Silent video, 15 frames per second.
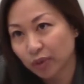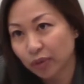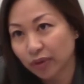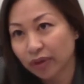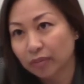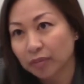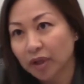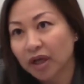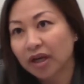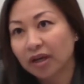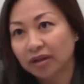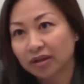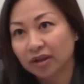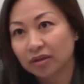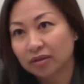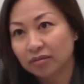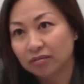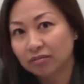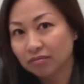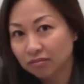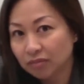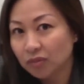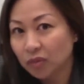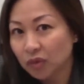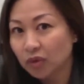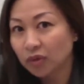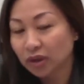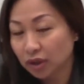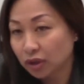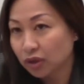program that
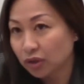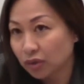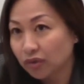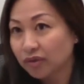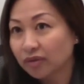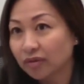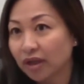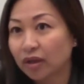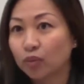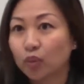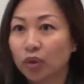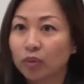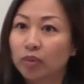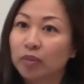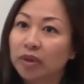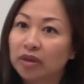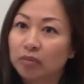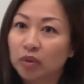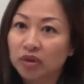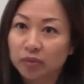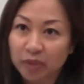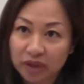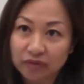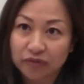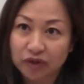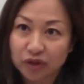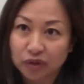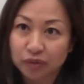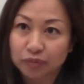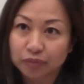you're going to use and what will be the most
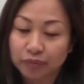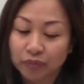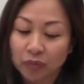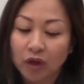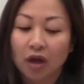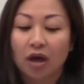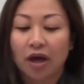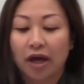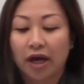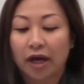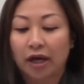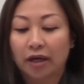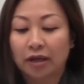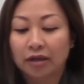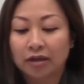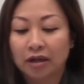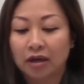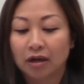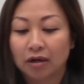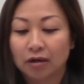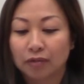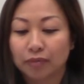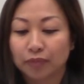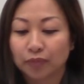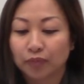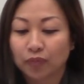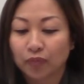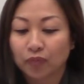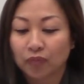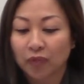beneficial. And
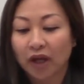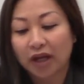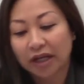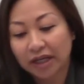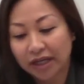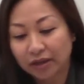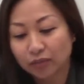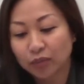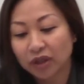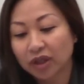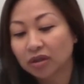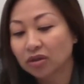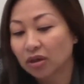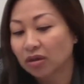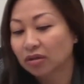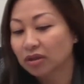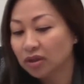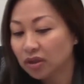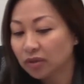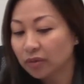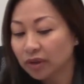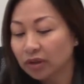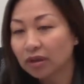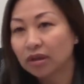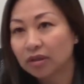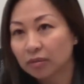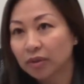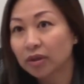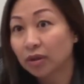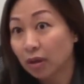again, we can talk into it a
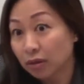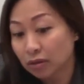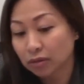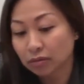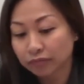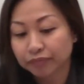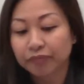little bit longer.